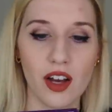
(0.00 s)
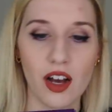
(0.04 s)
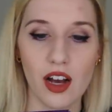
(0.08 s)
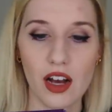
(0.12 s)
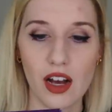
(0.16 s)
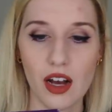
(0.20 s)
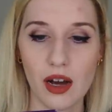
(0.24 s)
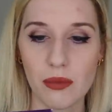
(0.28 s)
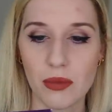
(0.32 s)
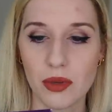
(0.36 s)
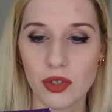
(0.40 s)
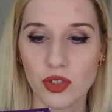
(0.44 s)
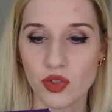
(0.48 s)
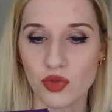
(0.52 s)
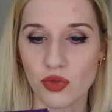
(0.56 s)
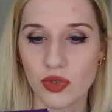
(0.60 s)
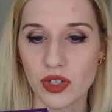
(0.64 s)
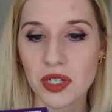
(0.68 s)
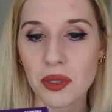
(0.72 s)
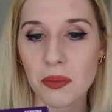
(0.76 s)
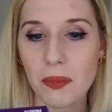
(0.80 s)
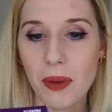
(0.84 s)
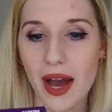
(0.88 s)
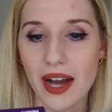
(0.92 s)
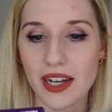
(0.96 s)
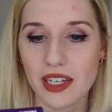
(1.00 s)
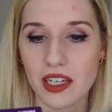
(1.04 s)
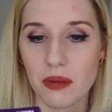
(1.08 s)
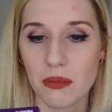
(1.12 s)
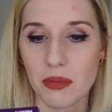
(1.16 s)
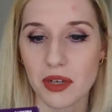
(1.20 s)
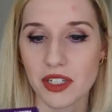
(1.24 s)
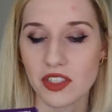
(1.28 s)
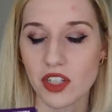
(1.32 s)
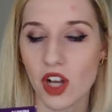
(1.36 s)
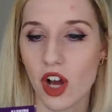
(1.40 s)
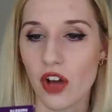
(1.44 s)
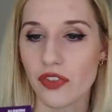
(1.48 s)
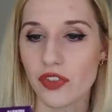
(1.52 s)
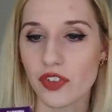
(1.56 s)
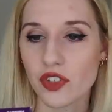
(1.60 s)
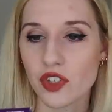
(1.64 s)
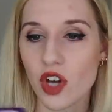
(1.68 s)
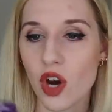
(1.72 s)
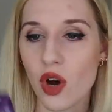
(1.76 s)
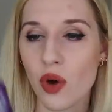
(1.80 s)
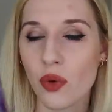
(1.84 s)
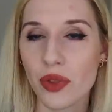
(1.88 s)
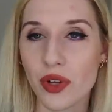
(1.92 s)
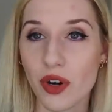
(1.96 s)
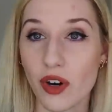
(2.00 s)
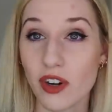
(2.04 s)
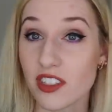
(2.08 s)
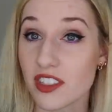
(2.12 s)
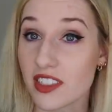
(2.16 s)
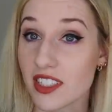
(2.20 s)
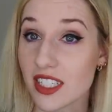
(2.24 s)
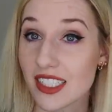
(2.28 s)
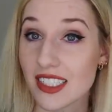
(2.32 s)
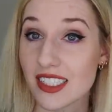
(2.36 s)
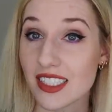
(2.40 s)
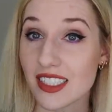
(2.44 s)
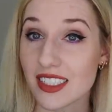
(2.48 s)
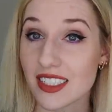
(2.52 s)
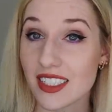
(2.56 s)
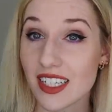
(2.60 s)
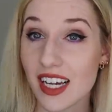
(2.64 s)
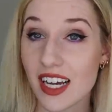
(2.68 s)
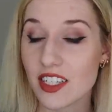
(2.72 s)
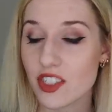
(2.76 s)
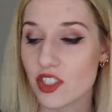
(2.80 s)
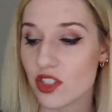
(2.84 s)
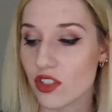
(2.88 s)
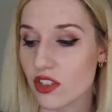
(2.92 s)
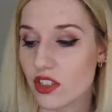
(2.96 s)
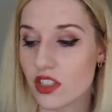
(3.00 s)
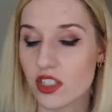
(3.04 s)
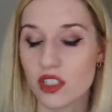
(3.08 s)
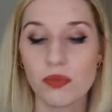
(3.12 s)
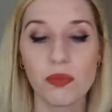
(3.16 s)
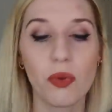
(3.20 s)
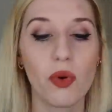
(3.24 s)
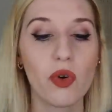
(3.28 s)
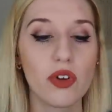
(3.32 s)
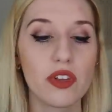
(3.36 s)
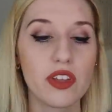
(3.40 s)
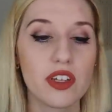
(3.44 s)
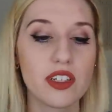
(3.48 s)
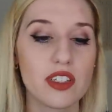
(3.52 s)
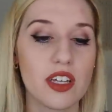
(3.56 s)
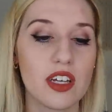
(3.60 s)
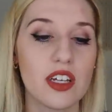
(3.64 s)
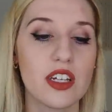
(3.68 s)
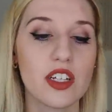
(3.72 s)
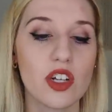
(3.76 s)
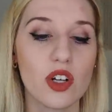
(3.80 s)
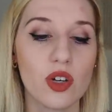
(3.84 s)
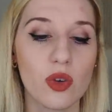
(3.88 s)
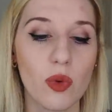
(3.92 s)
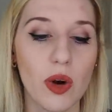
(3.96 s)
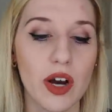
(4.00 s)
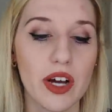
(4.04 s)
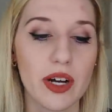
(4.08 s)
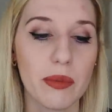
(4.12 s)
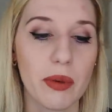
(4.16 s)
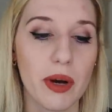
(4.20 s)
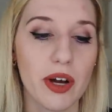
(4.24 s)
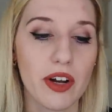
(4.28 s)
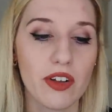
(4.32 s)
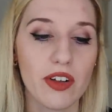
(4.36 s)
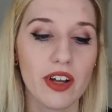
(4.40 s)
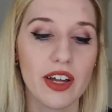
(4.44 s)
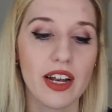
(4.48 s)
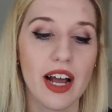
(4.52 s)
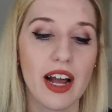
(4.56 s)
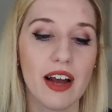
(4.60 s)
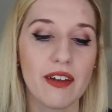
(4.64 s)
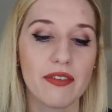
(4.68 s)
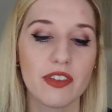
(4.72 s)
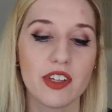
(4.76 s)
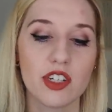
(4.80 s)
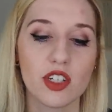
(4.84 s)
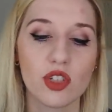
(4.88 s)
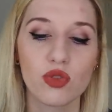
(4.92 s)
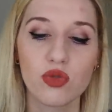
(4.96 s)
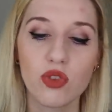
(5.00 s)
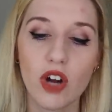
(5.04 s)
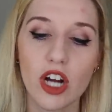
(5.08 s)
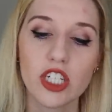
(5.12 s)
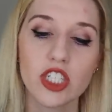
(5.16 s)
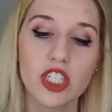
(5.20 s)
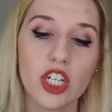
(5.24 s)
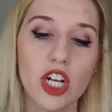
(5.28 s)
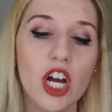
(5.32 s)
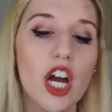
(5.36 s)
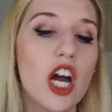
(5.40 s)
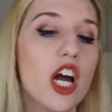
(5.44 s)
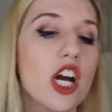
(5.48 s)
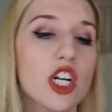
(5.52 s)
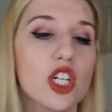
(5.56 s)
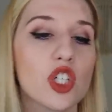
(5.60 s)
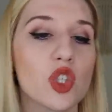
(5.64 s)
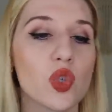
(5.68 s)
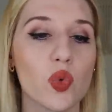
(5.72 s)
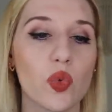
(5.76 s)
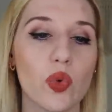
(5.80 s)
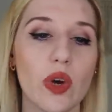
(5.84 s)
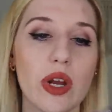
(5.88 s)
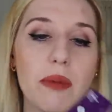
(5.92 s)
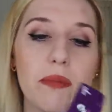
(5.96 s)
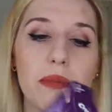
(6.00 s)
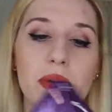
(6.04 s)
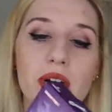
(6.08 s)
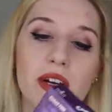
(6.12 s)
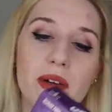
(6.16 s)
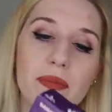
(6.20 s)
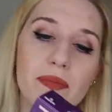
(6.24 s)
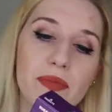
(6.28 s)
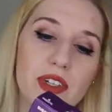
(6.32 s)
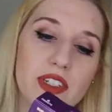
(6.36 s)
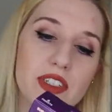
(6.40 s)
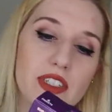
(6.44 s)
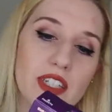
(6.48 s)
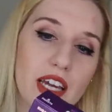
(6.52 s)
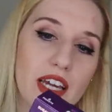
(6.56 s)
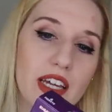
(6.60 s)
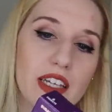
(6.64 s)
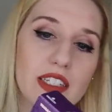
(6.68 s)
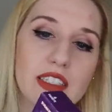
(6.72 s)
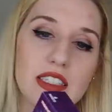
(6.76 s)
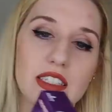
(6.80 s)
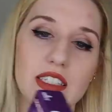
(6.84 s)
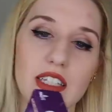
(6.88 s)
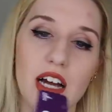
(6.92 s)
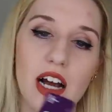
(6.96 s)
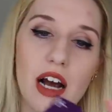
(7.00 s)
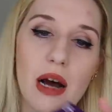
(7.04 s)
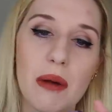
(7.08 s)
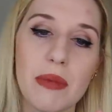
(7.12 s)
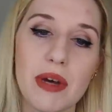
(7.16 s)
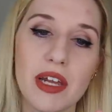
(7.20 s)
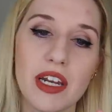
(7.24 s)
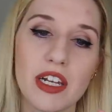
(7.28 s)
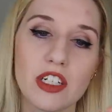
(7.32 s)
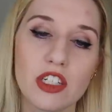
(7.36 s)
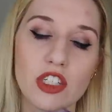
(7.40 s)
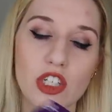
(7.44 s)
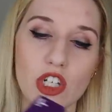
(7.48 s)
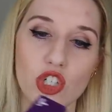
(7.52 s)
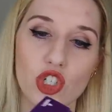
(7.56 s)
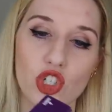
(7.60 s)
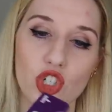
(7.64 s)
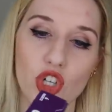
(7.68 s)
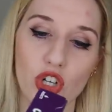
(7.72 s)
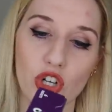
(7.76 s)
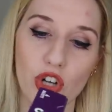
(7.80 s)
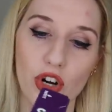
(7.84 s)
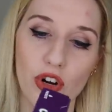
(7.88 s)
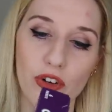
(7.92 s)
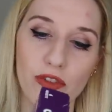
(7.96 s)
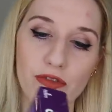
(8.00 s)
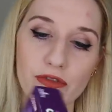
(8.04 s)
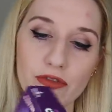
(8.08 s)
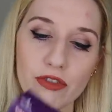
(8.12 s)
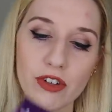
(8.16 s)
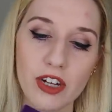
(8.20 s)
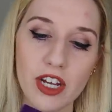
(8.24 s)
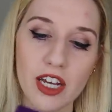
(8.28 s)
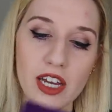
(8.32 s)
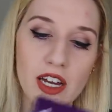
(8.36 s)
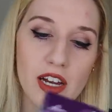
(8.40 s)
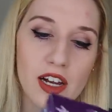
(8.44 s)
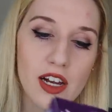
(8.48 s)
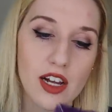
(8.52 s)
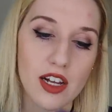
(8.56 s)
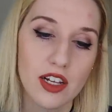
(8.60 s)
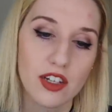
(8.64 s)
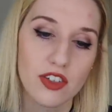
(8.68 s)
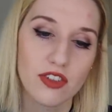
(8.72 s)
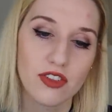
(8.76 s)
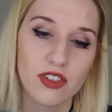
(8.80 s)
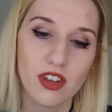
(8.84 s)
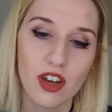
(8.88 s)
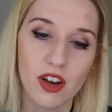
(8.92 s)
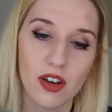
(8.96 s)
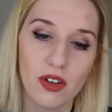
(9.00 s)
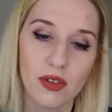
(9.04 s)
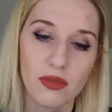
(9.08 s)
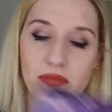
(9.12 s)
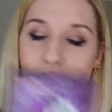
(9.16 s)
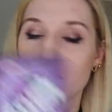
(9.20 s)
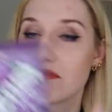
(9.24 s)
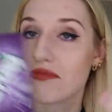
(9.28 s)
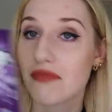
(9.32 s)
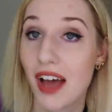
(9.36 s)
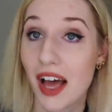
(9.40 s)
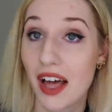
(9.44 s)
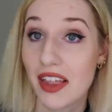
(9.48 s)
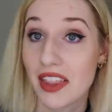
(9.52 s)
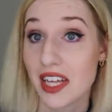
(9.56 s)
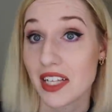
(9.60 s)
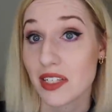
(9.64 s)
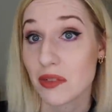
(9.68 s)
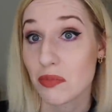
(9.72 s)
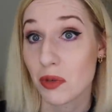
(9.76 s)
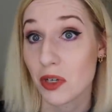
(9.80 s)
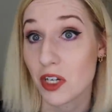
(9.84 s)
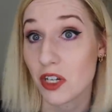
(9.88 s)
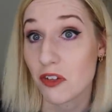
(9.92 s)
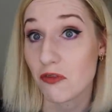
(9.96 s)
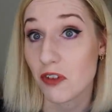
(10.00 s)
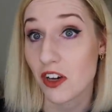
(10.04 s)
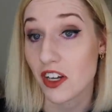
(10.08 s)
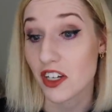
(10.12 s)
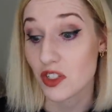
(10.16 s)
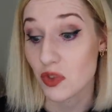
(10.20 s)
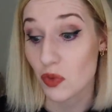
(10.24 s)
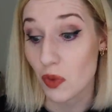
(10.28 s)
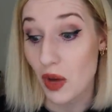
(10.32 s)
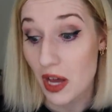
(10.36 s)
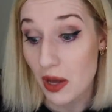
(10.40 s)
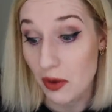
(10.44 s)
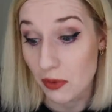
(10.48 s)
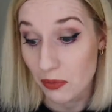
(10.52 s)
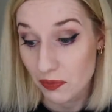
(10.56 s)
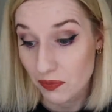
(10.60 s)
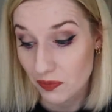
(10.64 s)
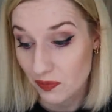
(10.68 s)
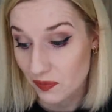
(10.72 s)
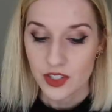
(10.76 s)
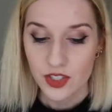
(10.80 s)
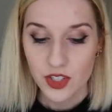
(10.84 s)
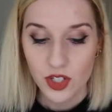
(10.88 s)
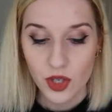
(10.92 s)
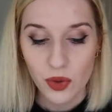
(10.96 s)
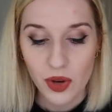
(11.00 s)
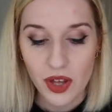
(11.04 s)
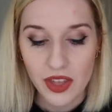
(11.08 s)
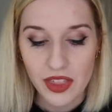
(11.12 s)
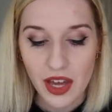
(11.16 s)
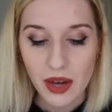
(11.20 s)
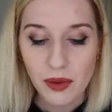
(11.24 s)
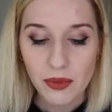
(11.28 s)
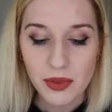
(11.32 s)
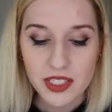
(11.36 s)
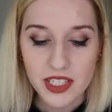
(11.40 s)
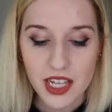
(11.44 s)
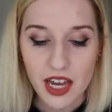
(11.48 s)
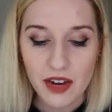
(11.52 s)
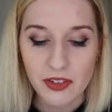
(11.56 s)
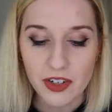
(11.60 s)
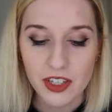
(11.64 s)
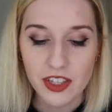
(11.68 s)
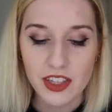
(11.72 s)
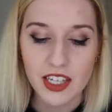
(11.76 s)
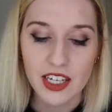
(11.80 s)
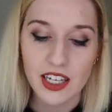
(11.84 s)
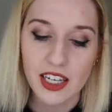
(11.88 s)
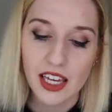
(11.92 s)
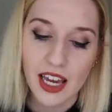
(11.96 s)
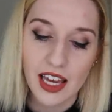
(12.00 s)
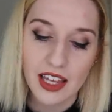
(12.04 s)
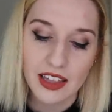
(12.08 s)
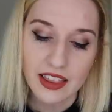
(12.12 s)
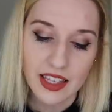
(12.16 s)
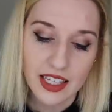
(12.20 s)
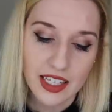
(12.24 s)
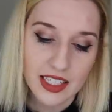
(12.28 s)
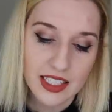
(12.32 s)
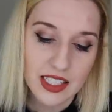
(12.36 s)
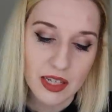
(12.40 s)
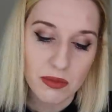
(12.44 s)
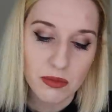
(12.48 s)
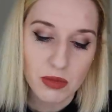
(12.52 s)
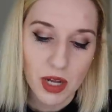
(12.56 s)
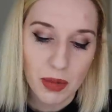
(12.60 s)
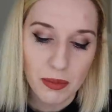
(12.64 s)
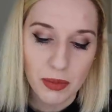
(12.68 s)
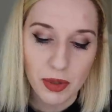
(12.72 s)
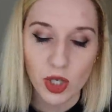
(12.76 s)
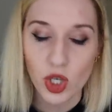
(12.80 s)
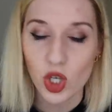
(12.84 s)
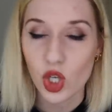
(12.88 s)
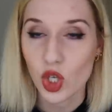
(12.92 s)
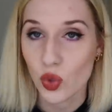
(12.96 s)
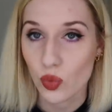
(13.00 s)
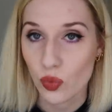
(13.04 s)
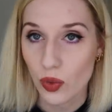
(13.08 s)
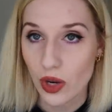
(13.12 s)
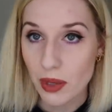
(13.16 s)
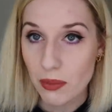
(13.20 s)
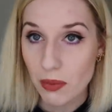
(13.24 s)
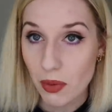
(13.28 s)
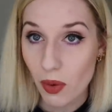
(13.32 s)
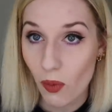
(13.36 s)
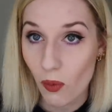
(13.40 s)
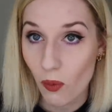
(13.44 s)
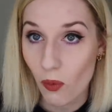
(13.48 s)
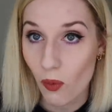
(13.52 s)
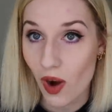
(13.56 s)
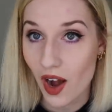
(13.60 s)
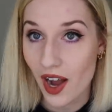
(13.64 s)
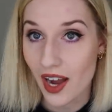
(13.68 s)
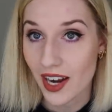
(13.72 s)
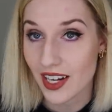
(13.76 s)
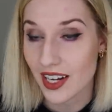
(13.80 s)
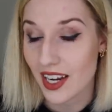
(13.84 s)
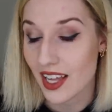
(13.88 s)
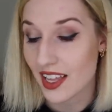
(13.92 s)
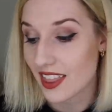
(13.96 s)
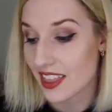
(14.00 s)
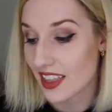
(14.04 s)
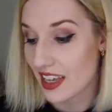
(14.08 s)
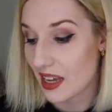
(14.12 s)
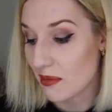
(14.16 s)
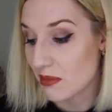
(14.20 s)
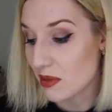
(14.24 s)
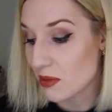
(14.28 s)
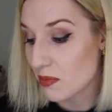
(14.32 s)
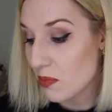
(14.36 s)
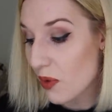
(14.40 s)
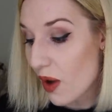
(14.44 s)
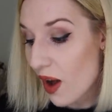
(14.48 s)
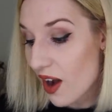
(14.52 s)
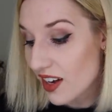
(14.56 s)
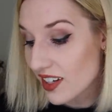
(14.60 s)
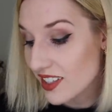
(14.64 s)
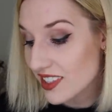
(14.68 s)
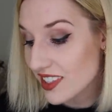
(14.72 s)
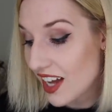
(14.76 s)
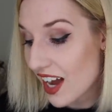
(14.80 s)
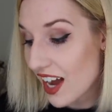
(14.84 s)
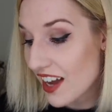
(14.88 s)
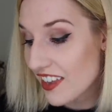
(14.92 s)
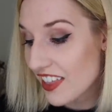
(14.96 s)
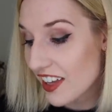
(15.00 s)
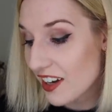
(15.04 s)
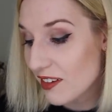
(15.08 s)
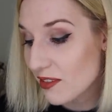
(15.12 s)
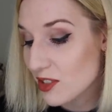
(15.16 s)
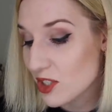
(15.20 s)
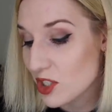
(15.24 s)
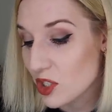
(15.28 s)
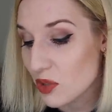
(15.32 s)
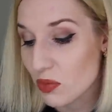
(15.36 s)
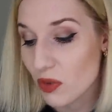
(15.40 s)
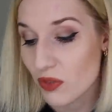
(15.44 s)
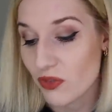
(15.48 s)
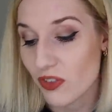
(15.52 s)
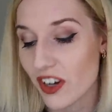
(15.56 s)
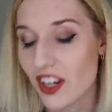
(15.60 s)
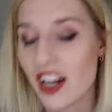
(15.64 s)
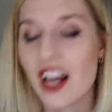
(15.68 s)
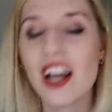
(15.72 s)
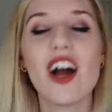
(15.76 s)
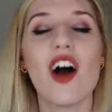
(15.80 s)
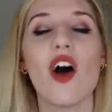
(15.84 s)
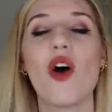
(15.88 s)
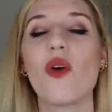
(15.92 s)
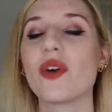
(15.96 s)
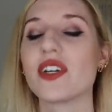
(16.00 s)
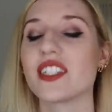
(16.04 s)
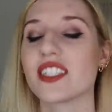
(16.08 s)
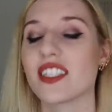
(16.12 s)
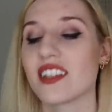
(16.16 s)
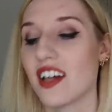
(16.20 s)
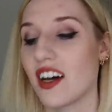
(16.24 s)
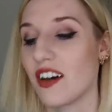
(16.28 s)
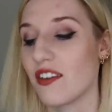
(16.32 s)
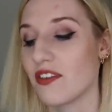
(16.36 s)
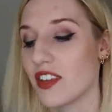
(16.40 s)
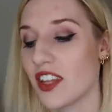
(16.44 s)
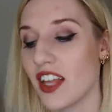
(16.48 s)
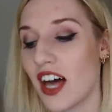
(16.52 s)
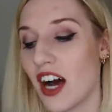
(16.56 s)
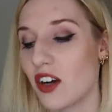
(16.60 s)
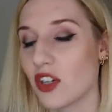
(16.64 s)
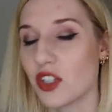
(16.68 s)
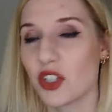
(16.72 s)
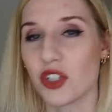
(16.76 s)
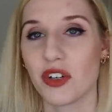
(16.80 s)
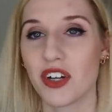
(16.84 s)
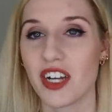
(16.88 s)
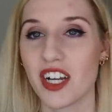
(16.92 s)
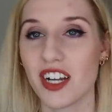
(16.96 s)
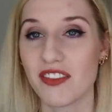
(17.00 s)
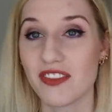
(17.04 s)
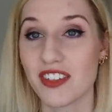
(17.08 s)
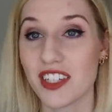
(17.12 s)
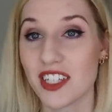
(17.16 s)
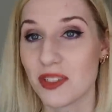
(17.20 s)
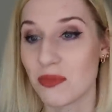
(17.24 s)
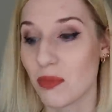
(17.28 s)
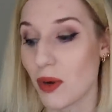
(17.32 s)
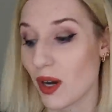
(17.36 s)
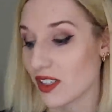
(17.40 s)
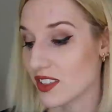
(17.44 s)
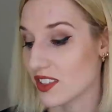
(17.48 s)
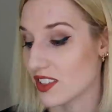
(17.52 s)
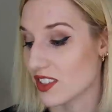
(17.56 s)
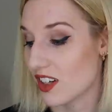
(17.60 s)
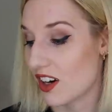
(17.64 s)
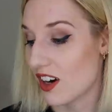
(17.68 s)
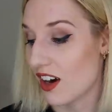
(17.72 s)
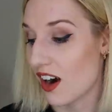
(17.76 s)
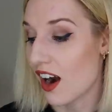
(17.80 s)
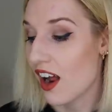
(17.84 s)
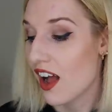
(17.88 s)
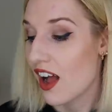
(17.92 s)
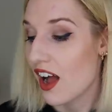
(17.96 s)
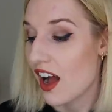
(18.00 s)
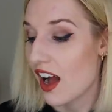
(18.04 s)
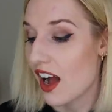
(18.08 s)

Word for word: um, drink packet mix on the go. There are six inside, so you can just pour these in your water bottle and have the crush grape taste. Um, it is sugar free, so that's pretty fun as well. So that was everything in the September grape wine themed box. I thought it was super fun. I always love how creative these boxes are.